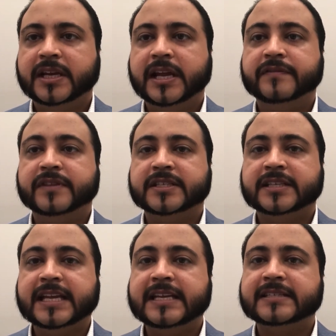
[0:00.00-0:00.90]
If
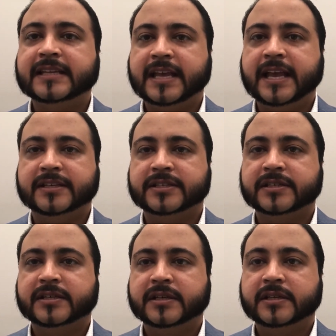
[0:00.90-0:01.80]
this is the
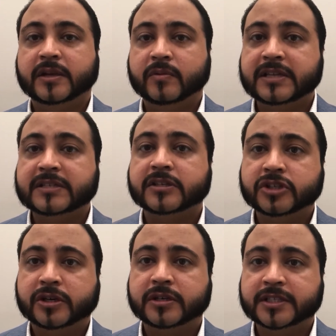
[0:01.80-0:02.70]
case, then rest
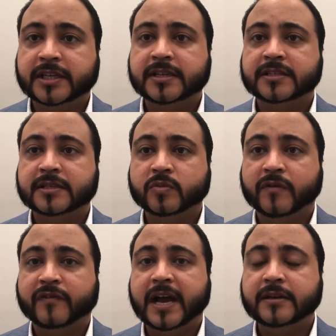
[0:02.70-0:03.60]
assured citizens will
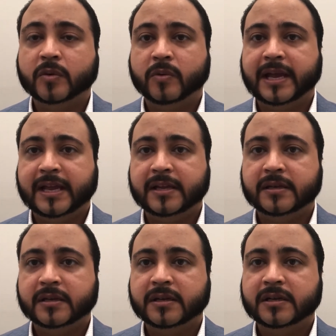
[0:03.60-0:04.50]
find a way
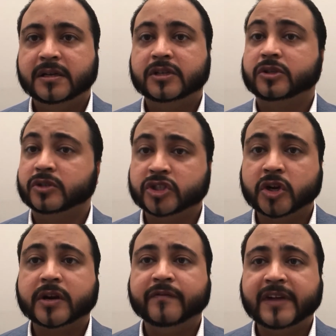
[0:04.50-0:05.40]
to
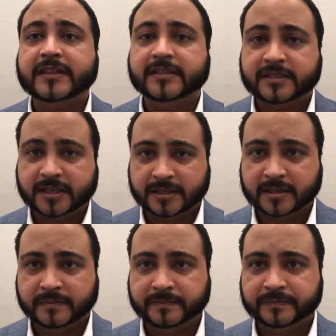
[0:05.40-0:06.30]
circumvent the
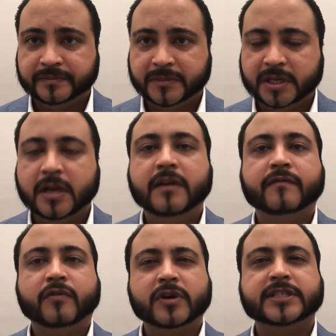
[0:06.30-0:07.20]
system.
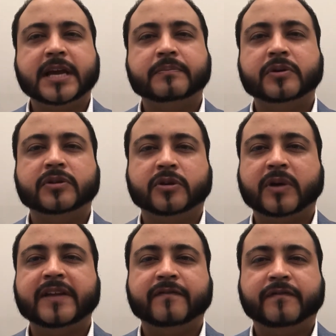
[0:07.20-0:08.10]
For example, the
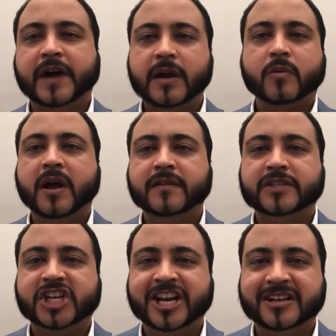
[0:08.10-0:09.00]
Great Firewall of
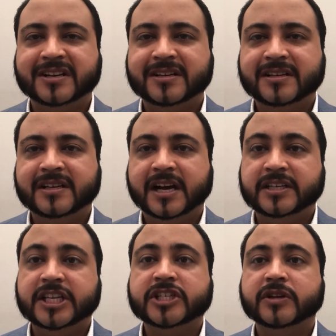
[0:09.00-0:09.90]
China, a
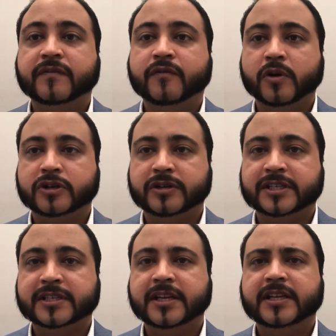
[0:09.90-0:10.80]
digital
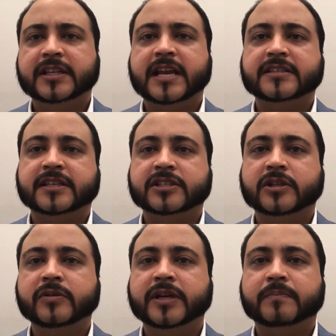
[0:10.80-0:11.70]
fortress that has
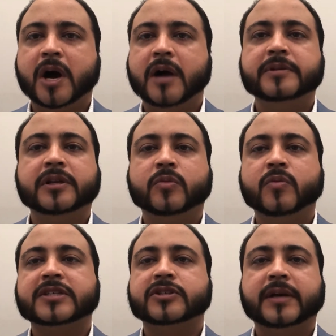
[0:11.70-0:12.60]
excluded popular
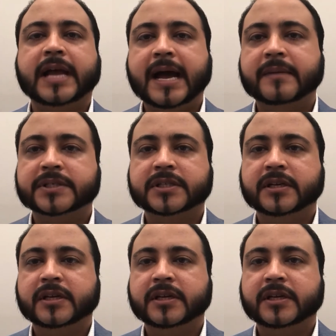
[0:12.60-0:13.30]
Western apps